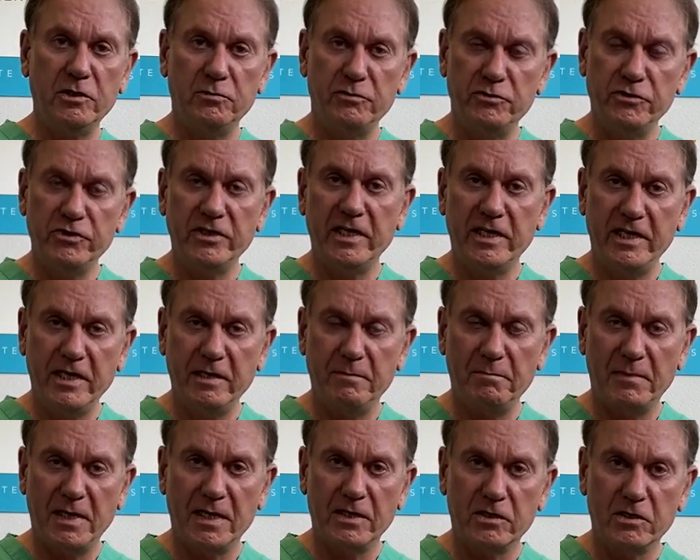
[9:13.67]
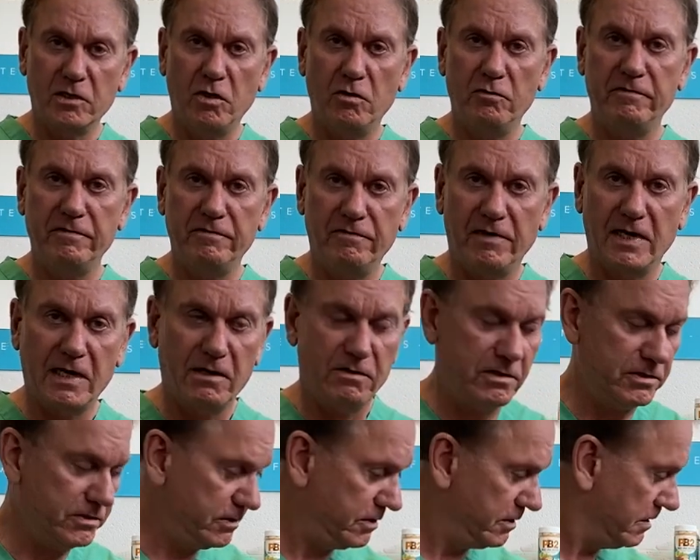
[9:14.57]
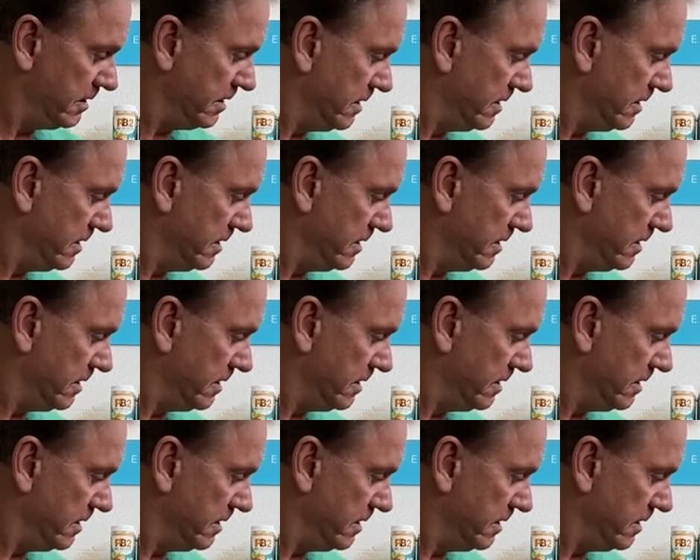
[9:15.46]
when you get hit by the COVID virus?